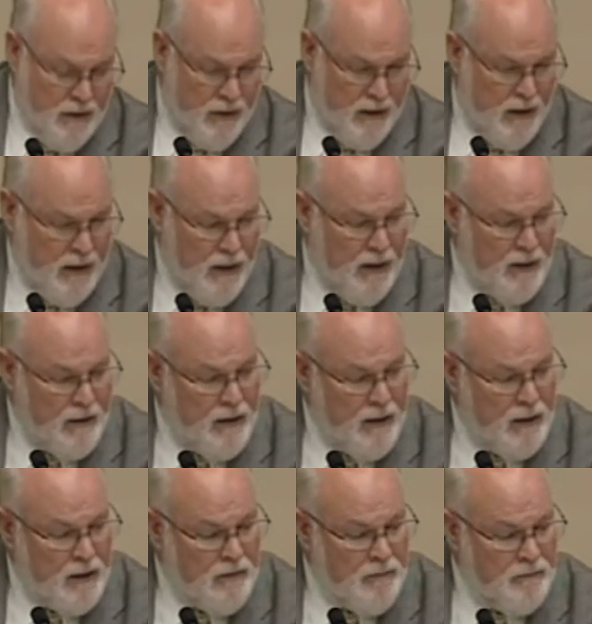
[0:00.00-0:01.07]

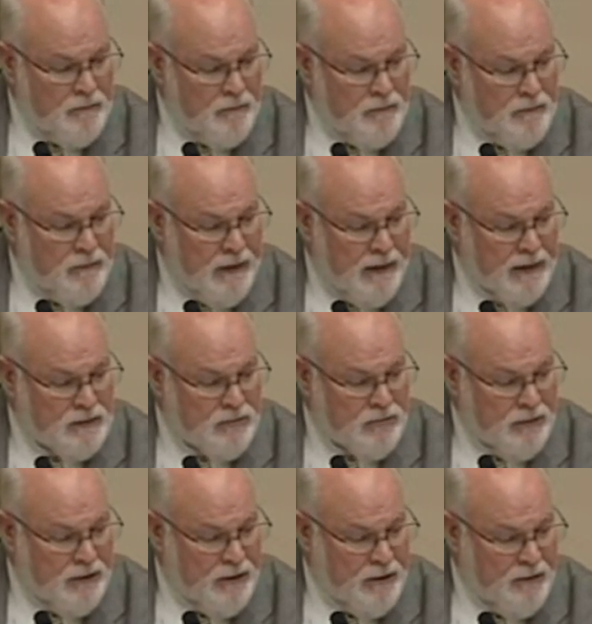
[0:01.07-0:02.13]
And next
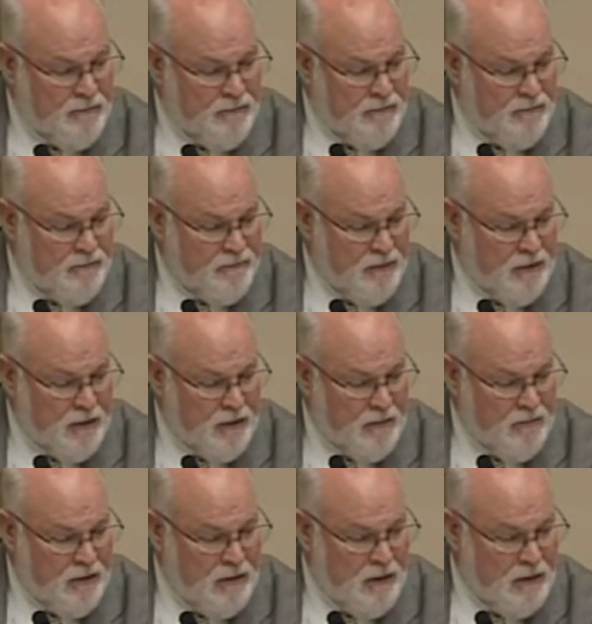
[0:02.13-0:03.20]
we'll hear
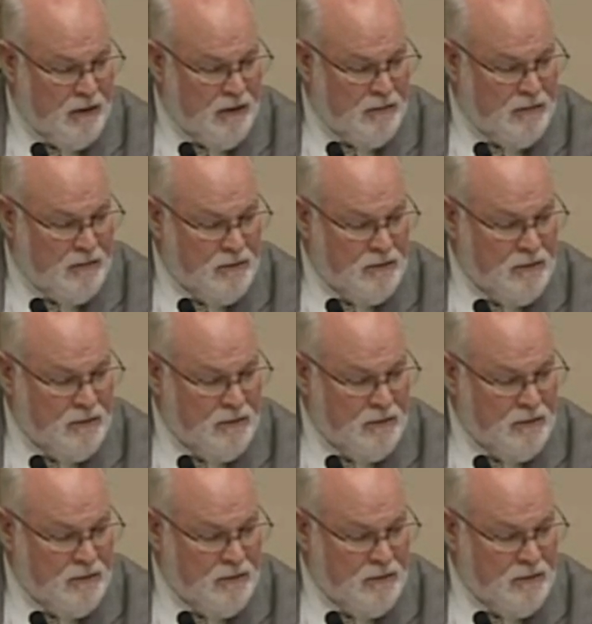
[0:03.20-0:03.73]
from